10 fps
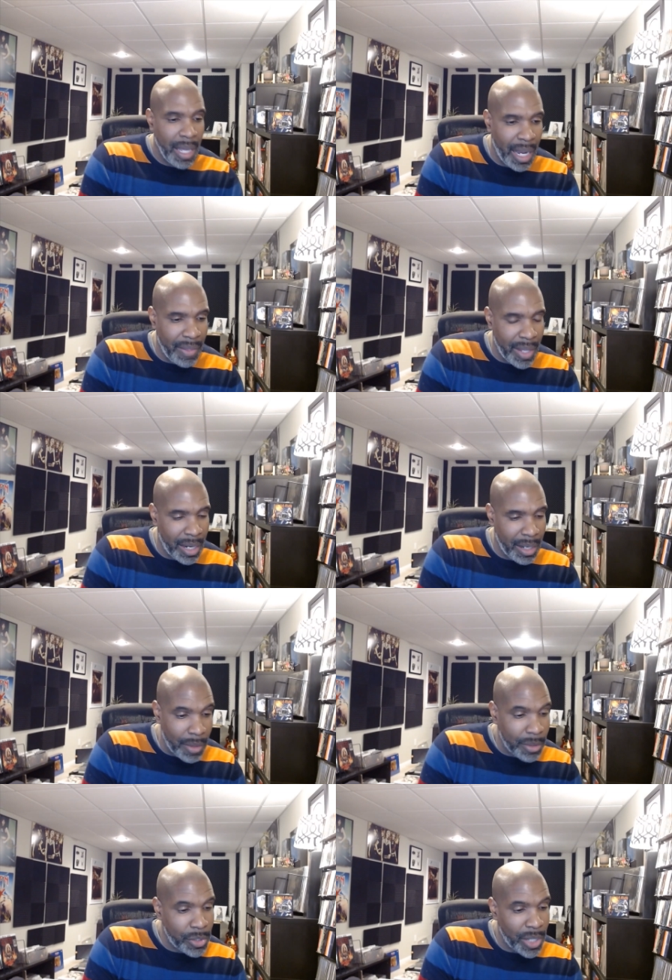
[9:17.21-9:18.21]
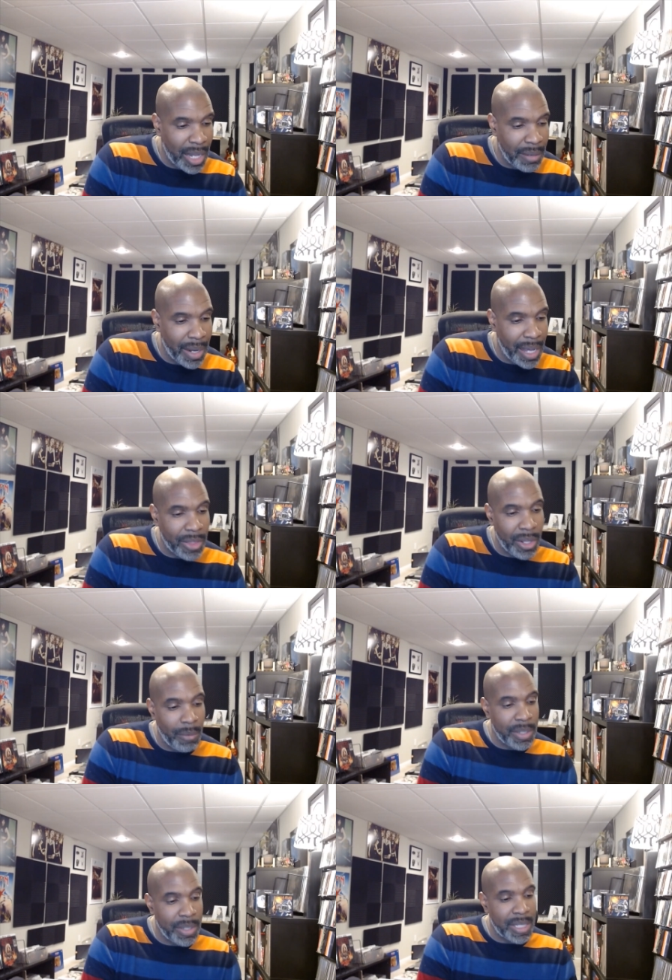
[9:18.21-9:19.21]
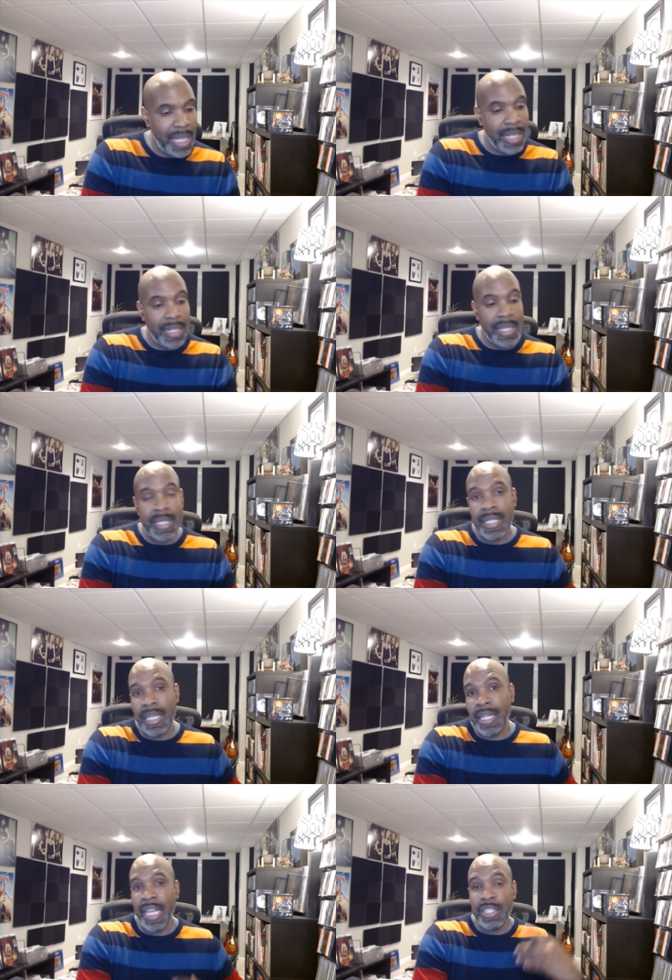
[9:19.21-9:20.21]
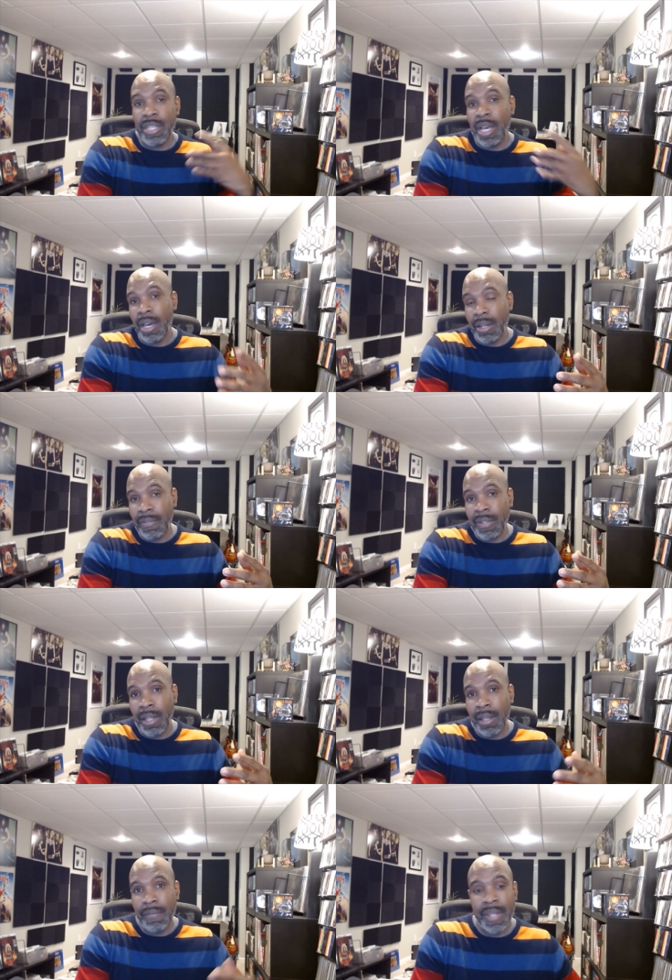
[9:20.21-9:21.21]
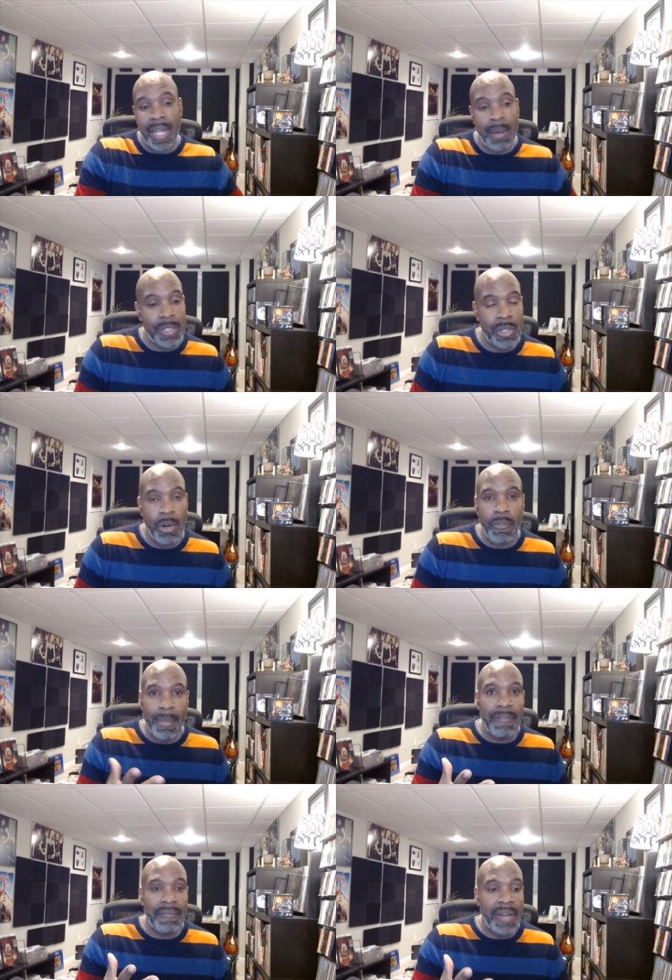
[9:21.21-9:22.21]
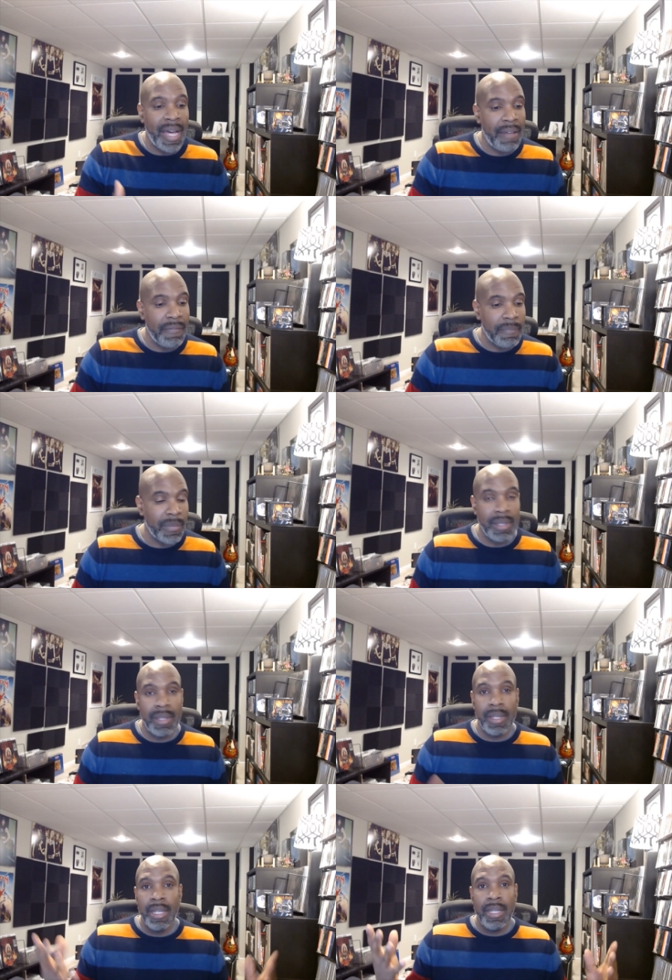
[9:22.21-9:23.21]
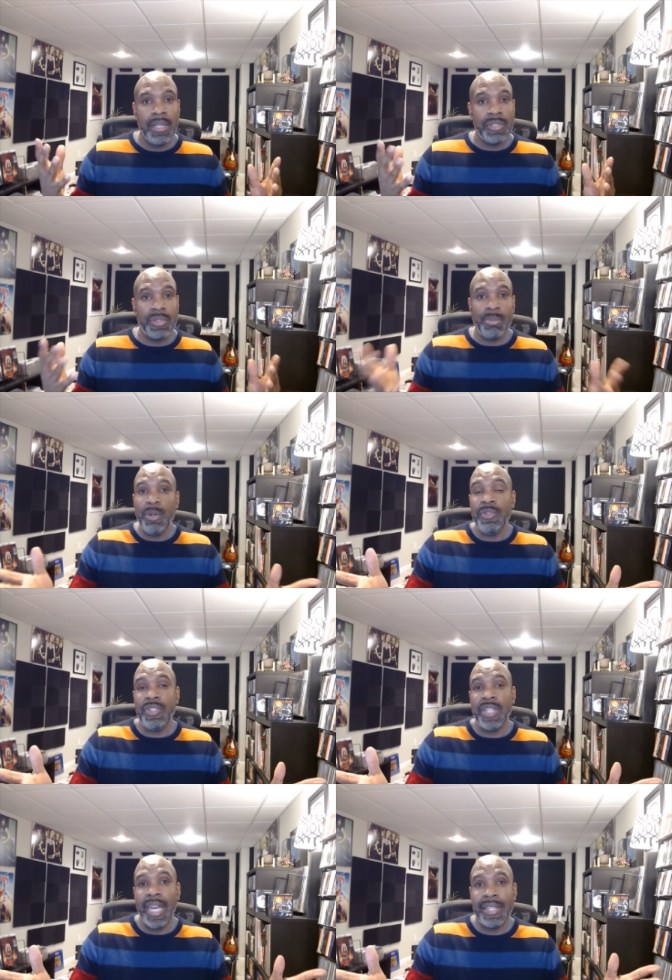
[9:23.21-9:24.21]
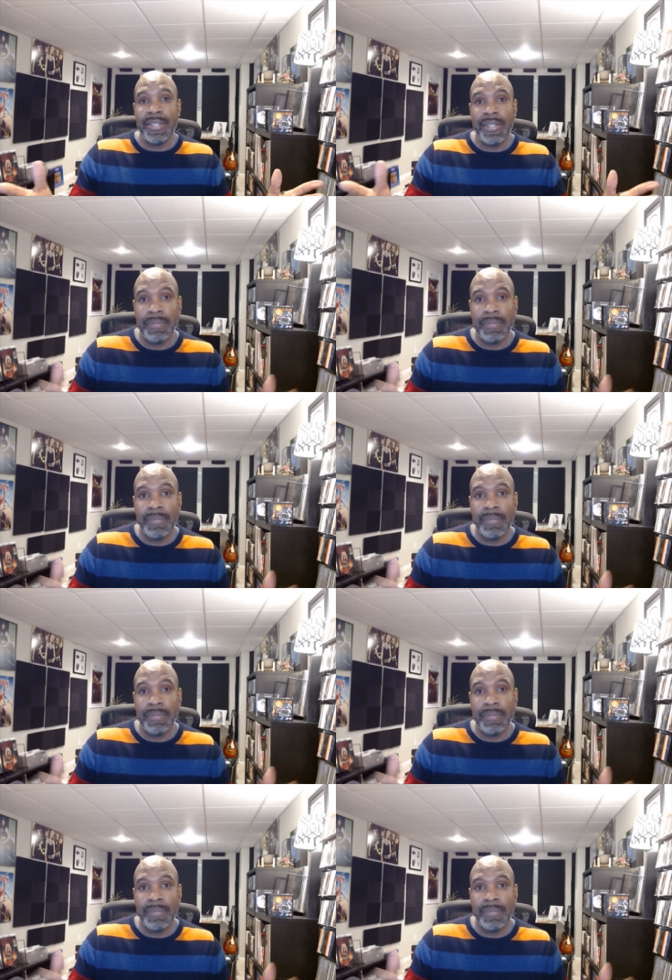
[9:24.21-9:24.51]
And then another genre I thought once again that doesn't get a ton of love that I would show for my five, smooth jazz.